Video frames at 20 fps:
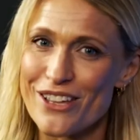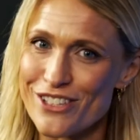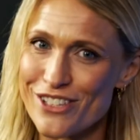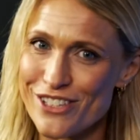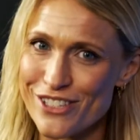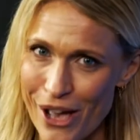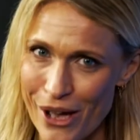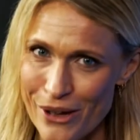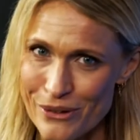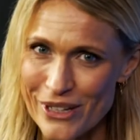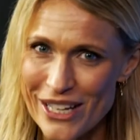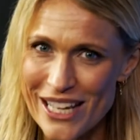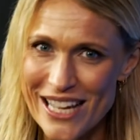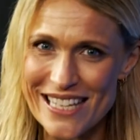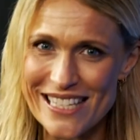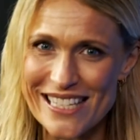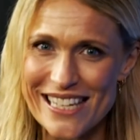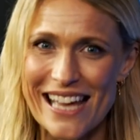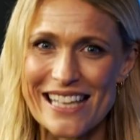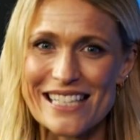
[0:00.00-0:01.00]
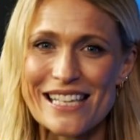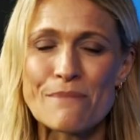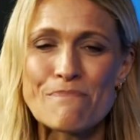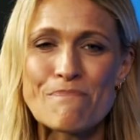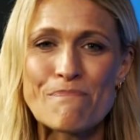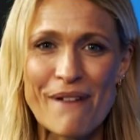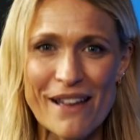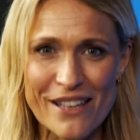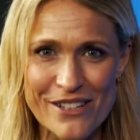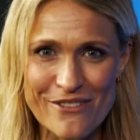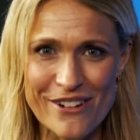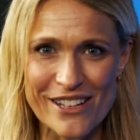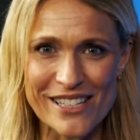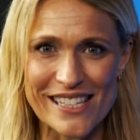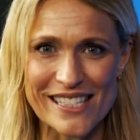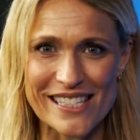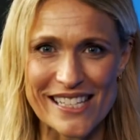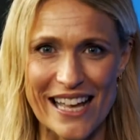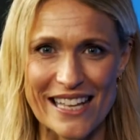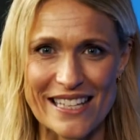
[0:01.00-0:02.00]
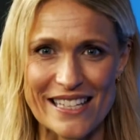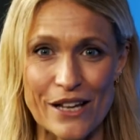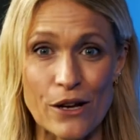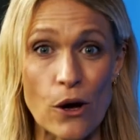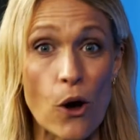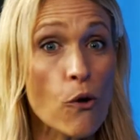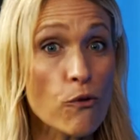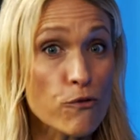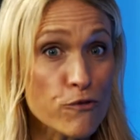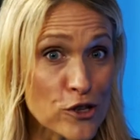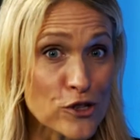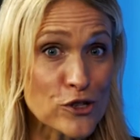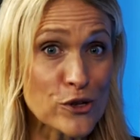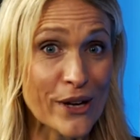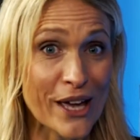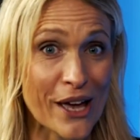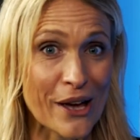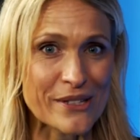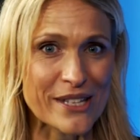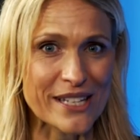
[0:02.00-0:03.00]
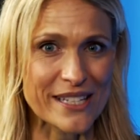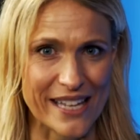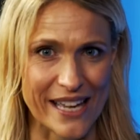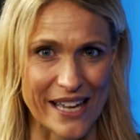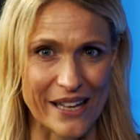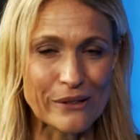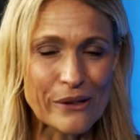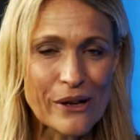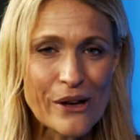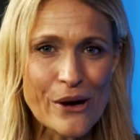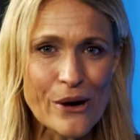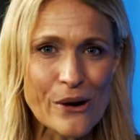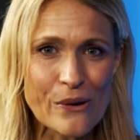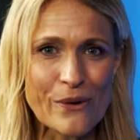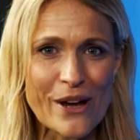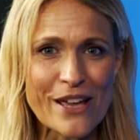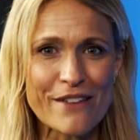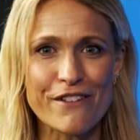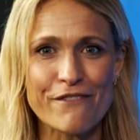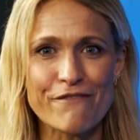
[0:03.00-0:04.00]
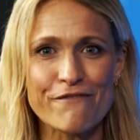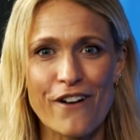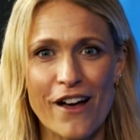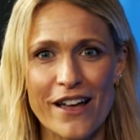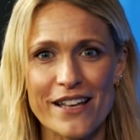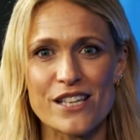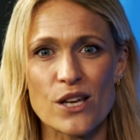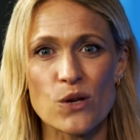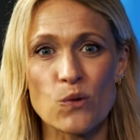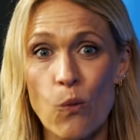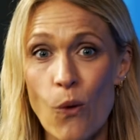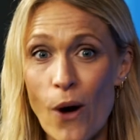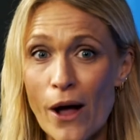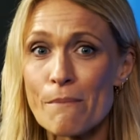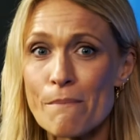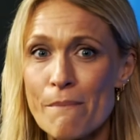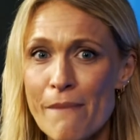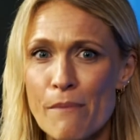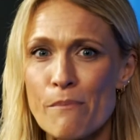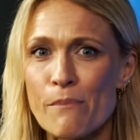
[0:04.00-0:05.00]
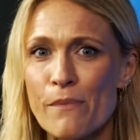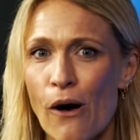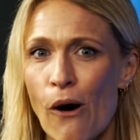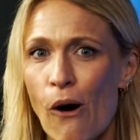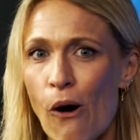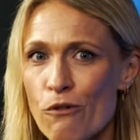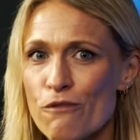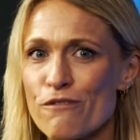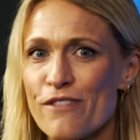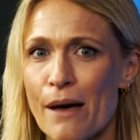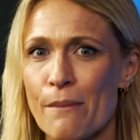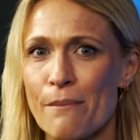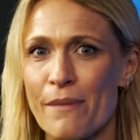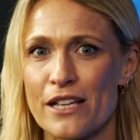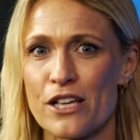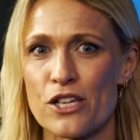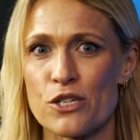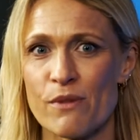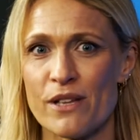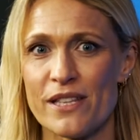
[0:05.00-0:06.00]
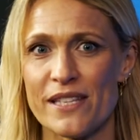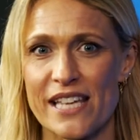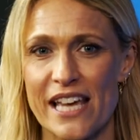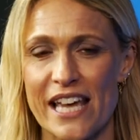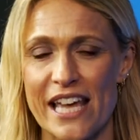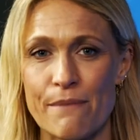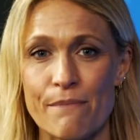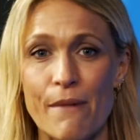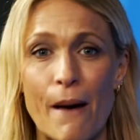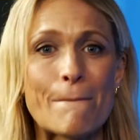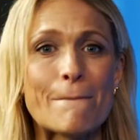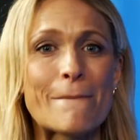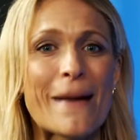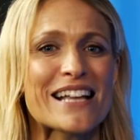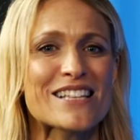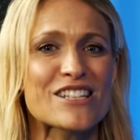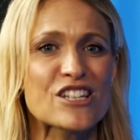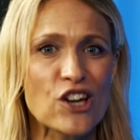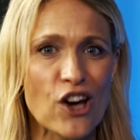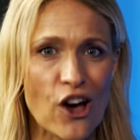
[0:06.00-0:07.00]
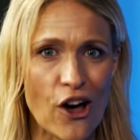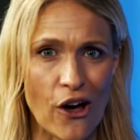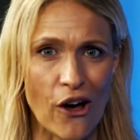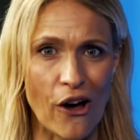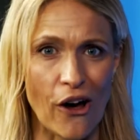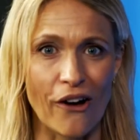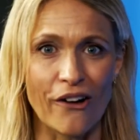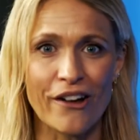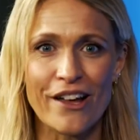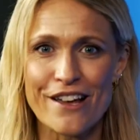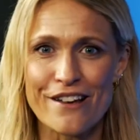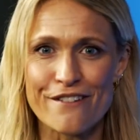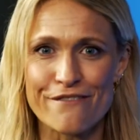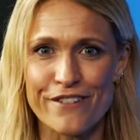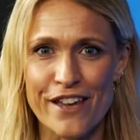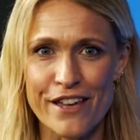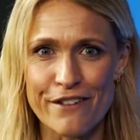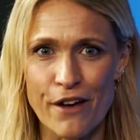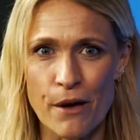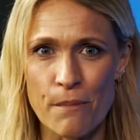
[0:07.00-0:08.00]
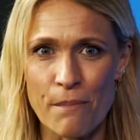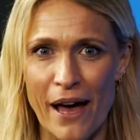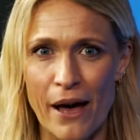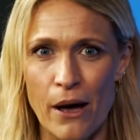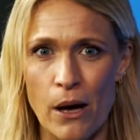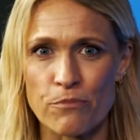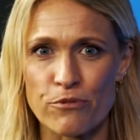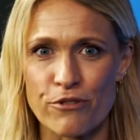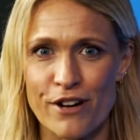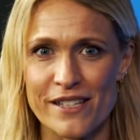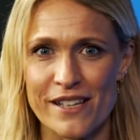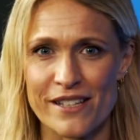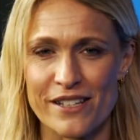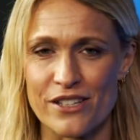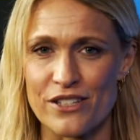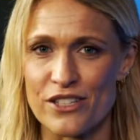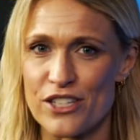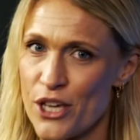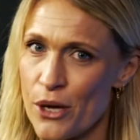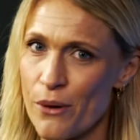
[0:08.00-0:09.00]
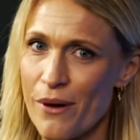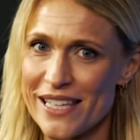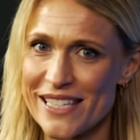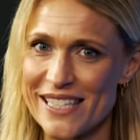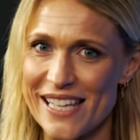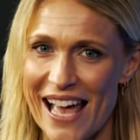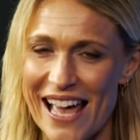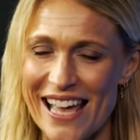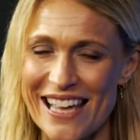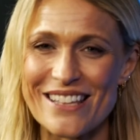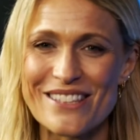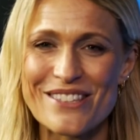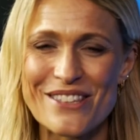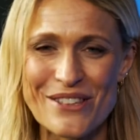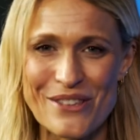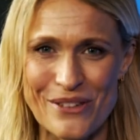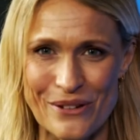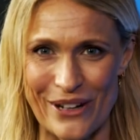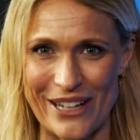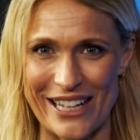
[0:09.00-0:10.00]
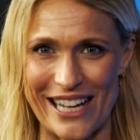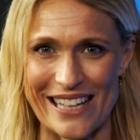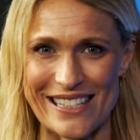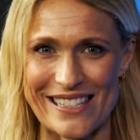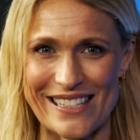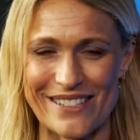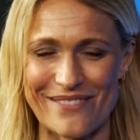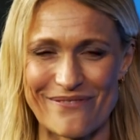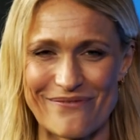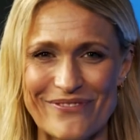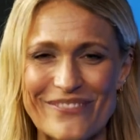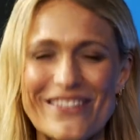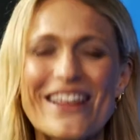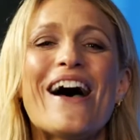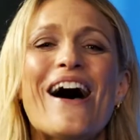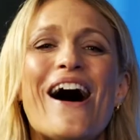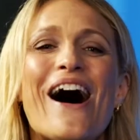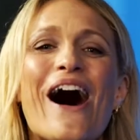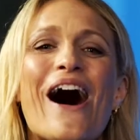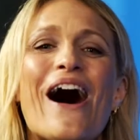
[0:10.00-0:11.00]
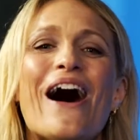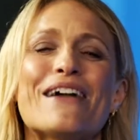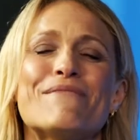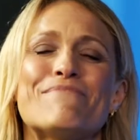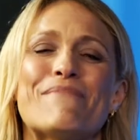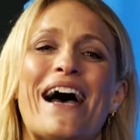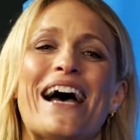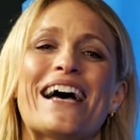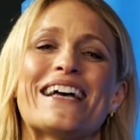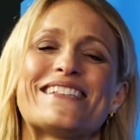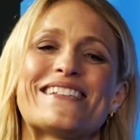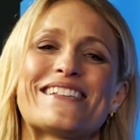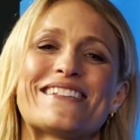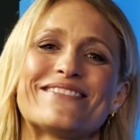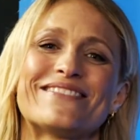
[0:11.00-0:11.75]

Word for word: So, to get a better understanding of the Toyota deal, we've invited one member of that management team, Matt Carr, VivoPower President U S A, to join us. Hi, Matt.